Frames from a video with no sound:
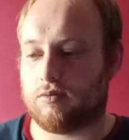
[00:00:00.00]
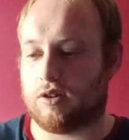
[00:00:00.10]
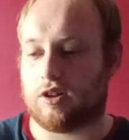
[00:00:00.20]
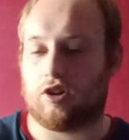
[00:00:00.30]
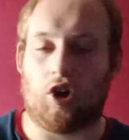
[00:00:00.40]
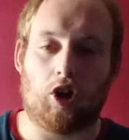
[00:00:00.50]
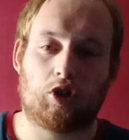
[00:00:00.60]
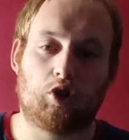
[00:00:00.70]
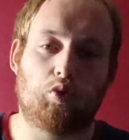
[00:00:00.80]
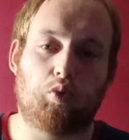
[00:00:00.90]
a, got a
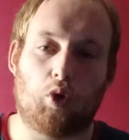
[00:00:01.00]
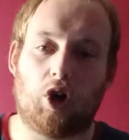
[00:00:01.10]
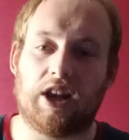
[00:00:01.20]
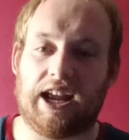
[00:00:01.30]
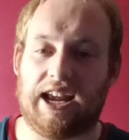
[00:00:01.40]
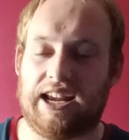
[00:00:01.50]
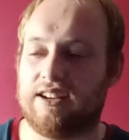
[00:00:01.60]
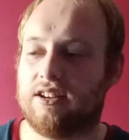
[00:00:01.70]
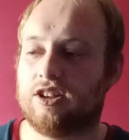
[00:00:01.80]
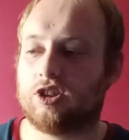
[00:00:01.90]
quality